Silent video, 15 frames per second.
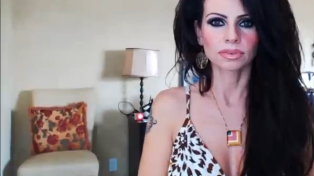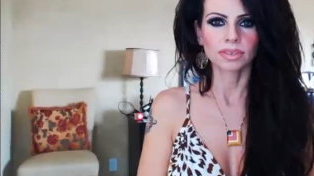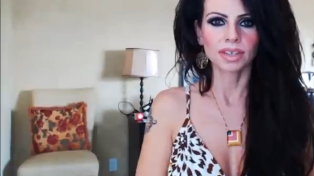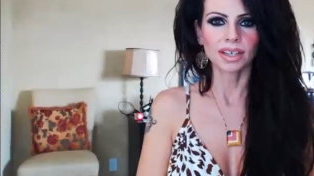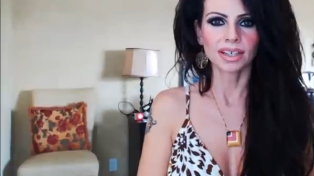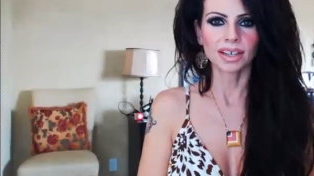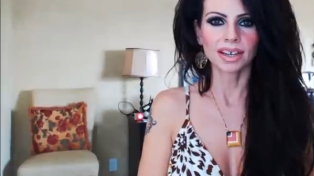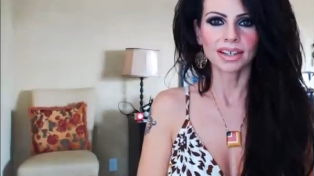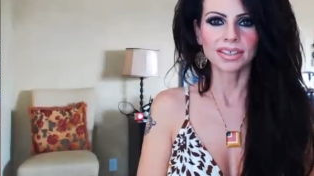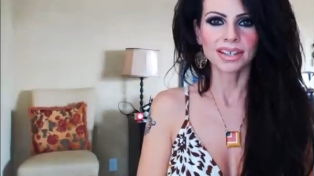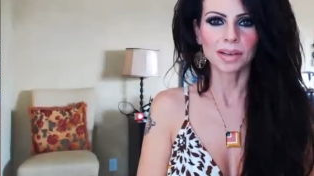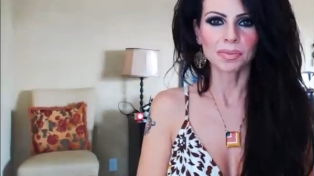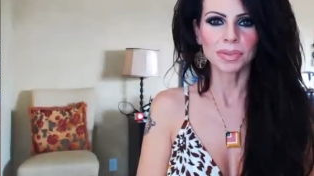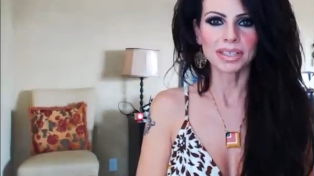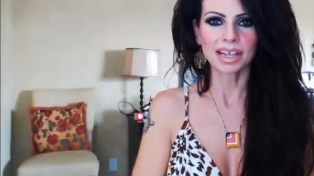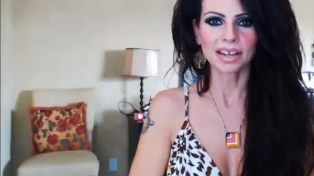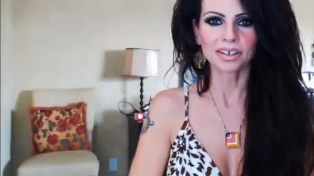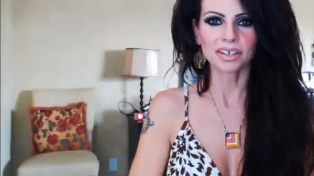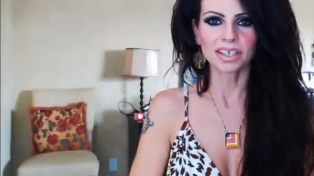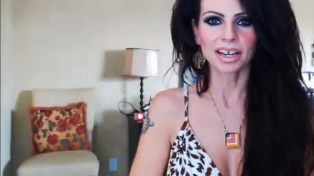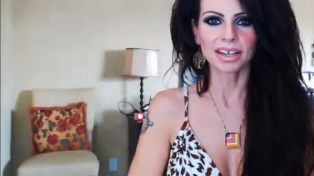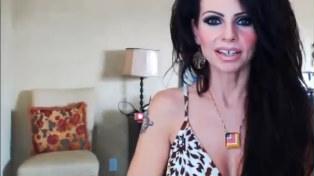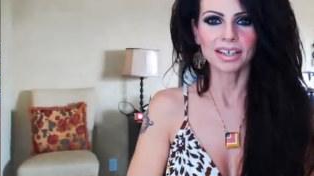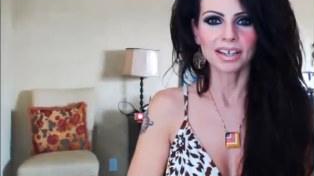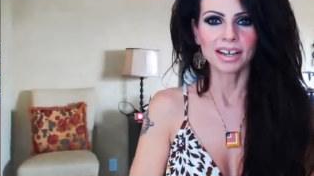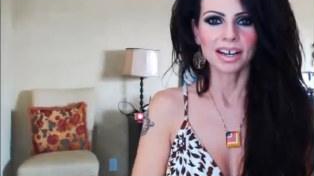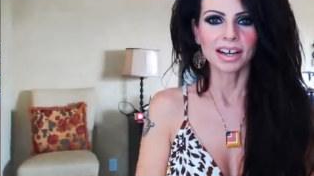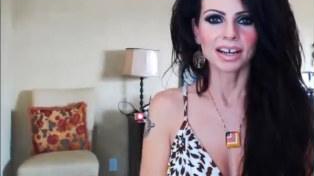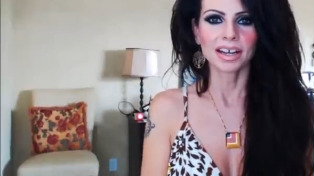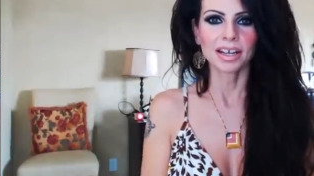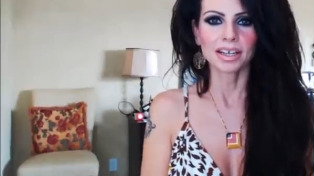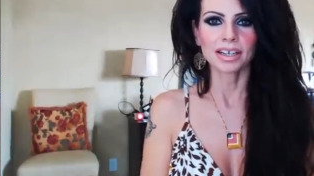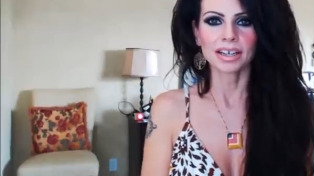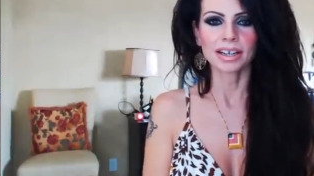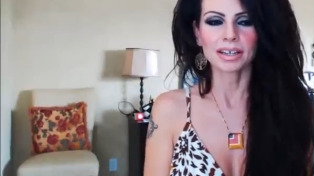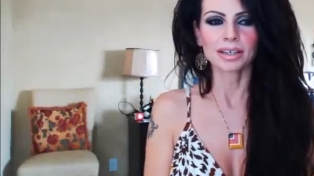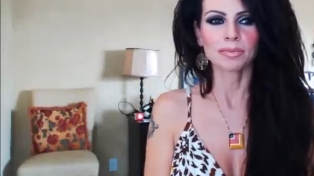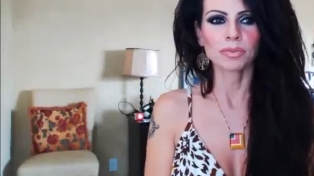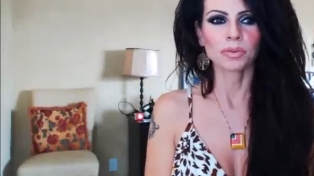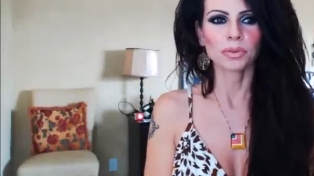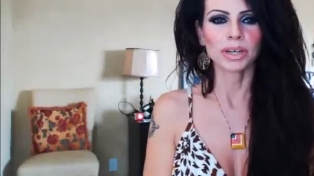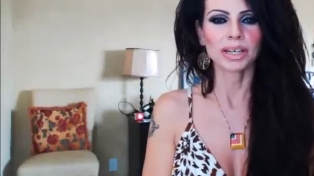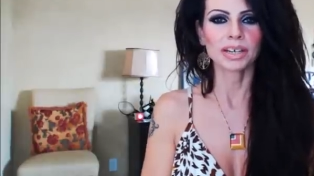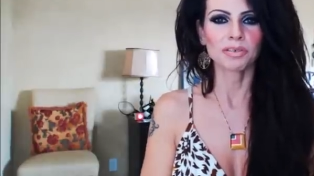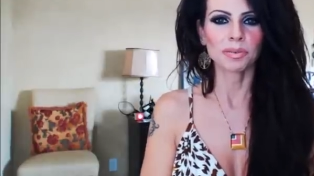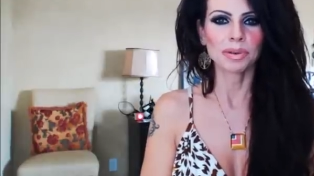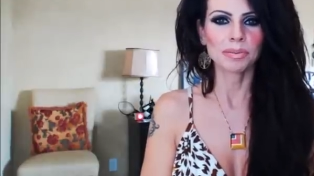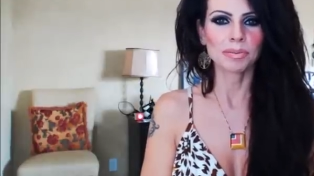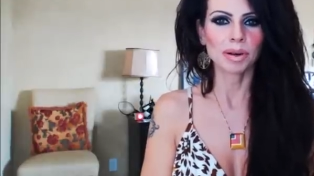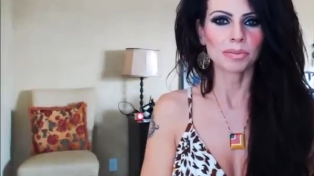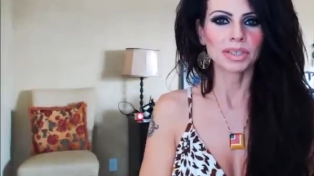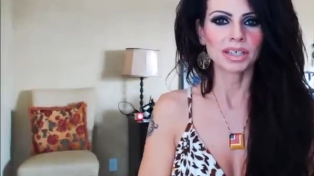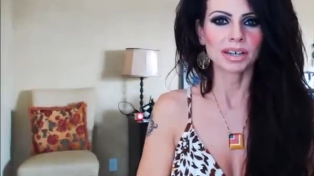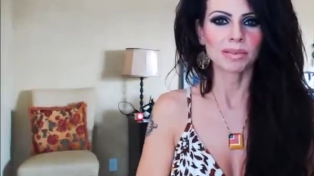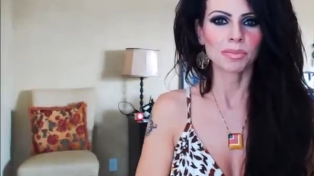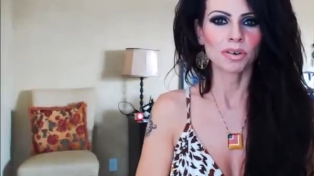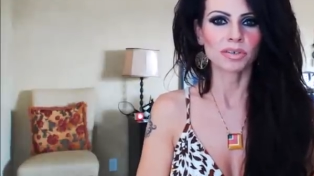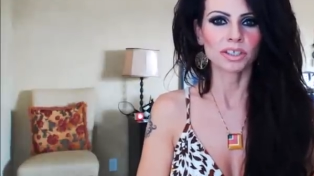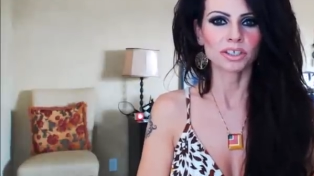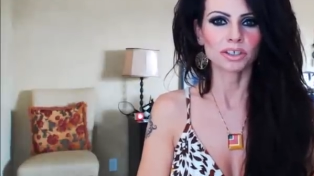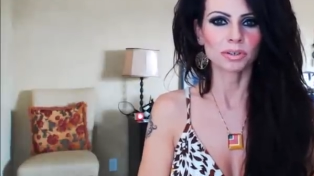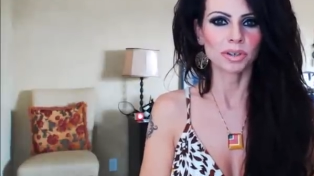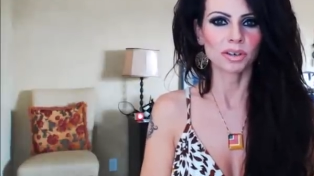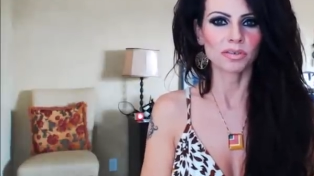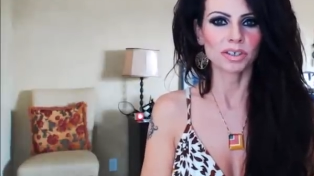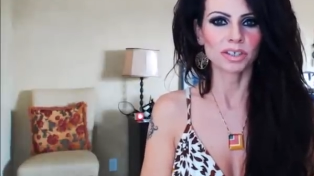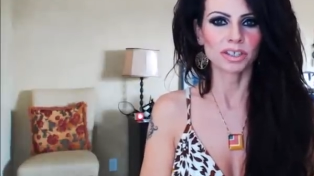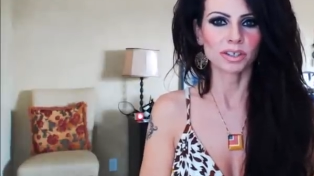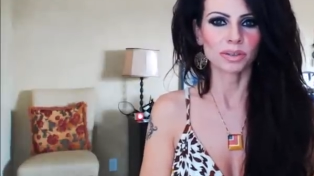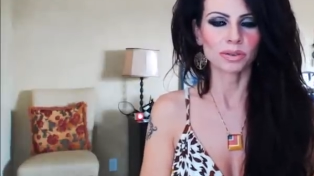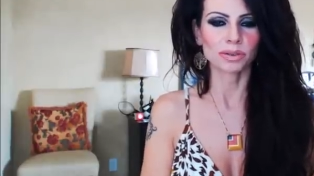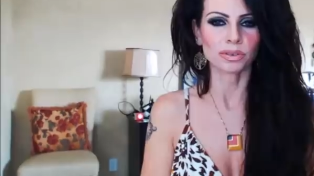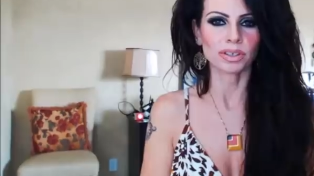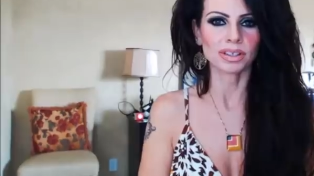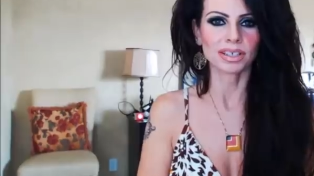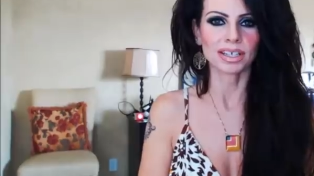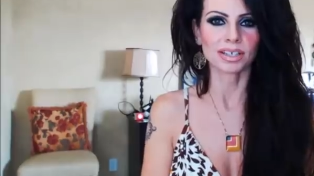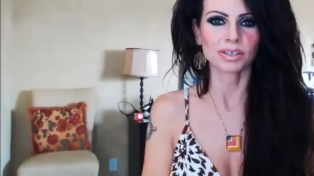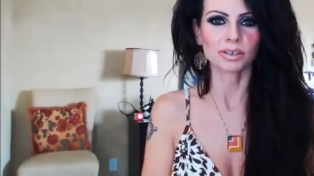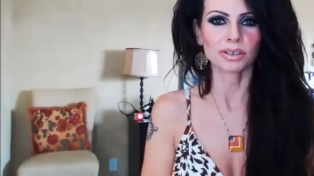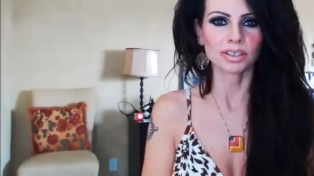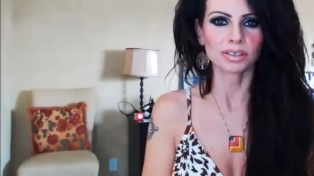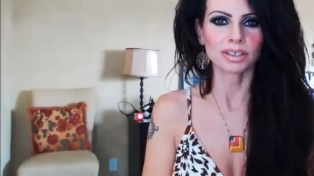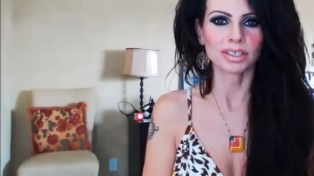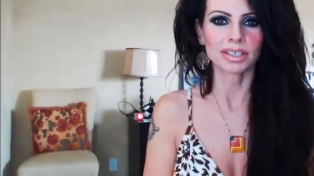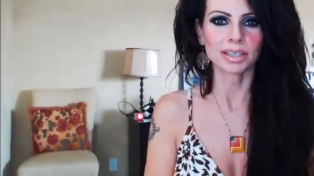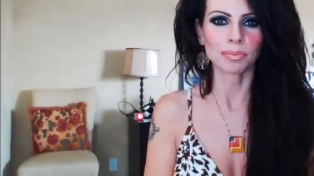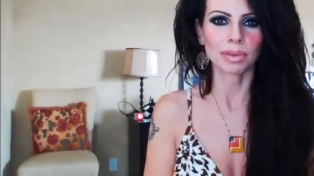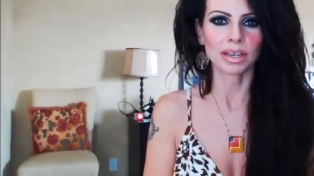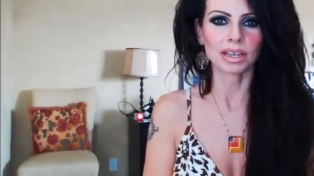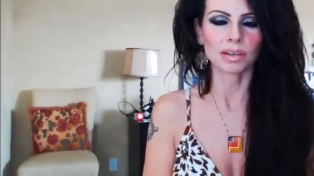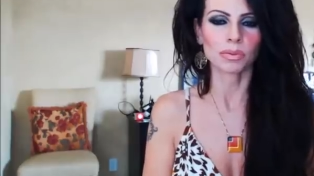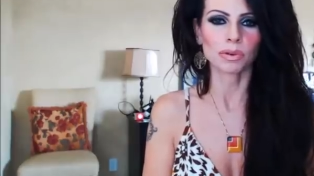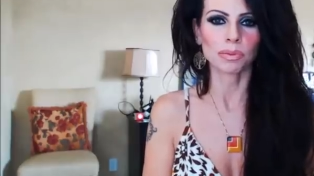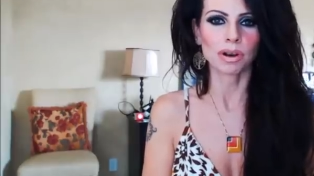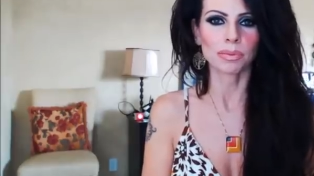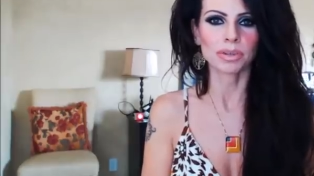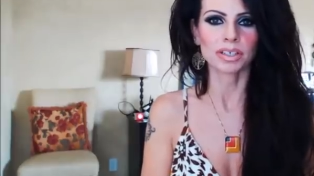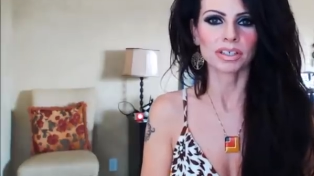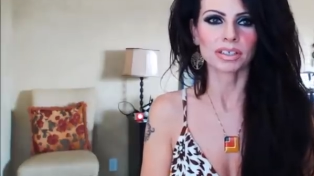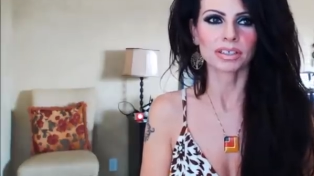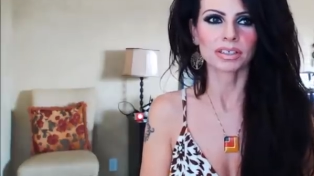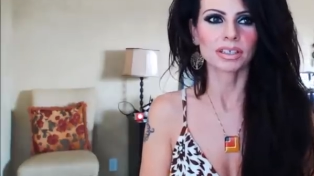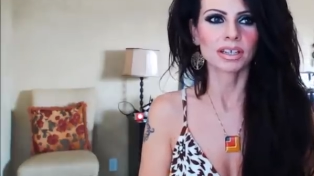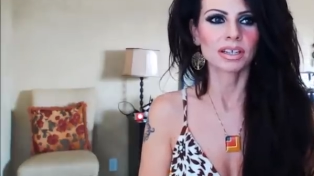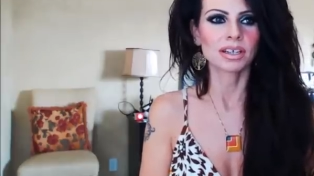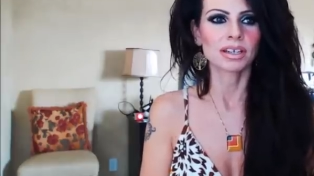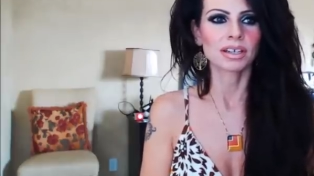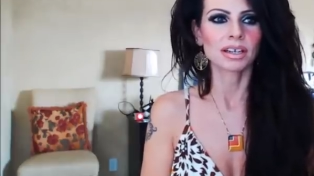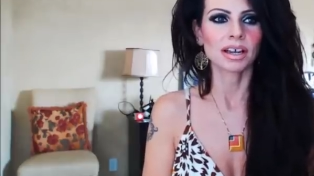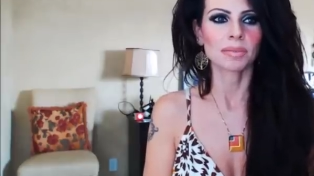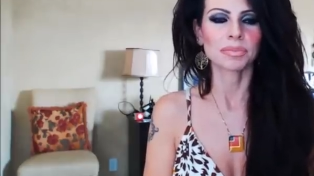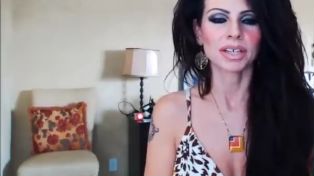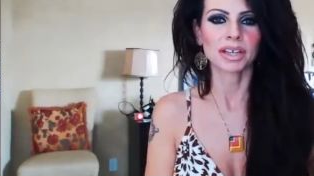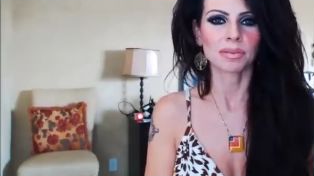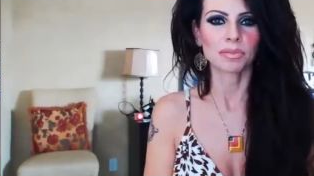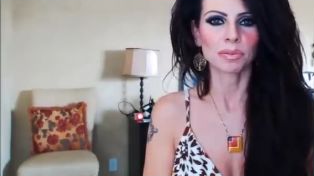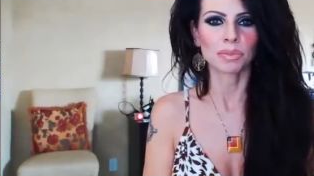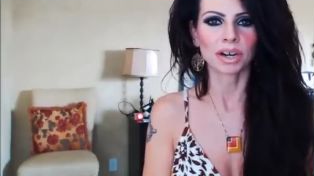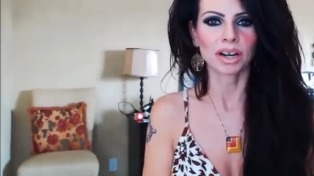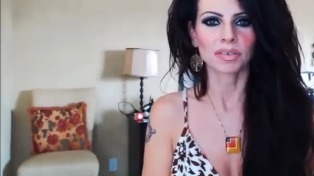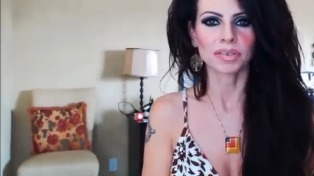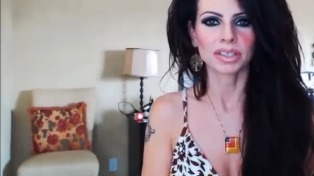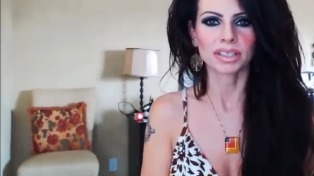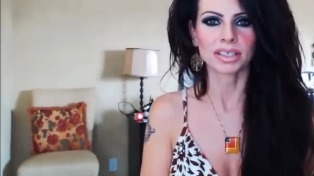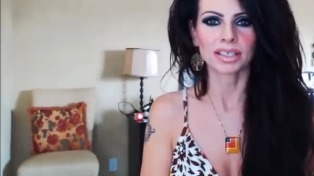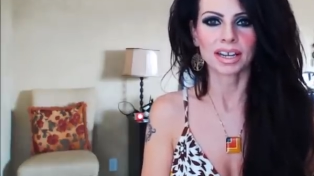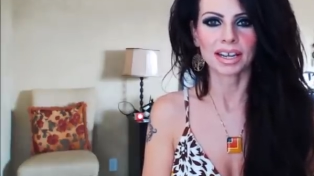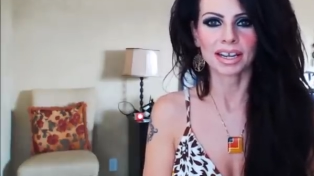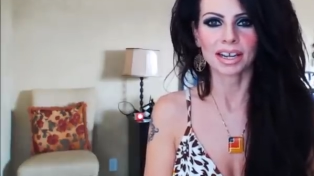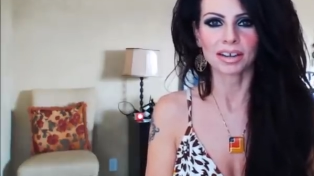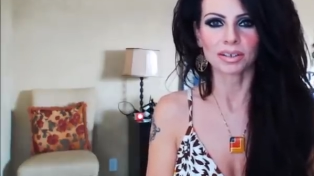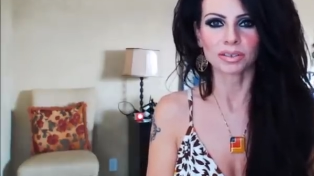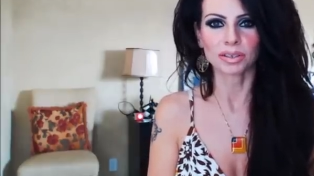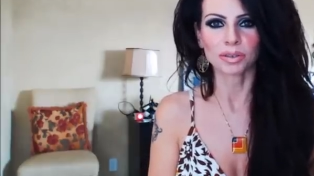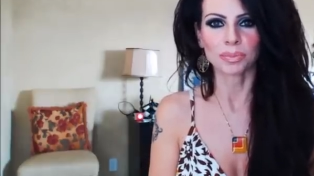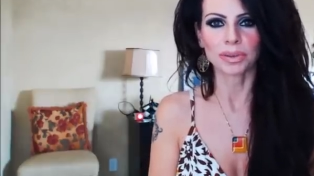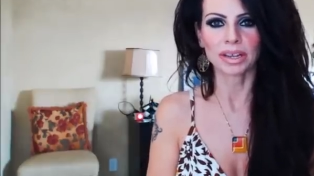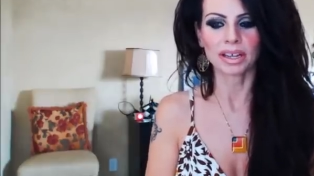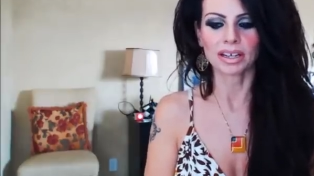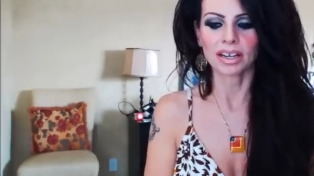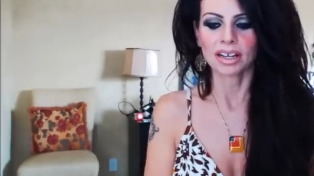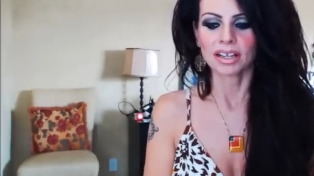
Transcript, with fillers: Hey guys, happy Saturday. I am waiting for my mom to come over. She'll be over soon. The kids are still sleeping and we'll probably just um, take them to breakfast and hang out a little bit.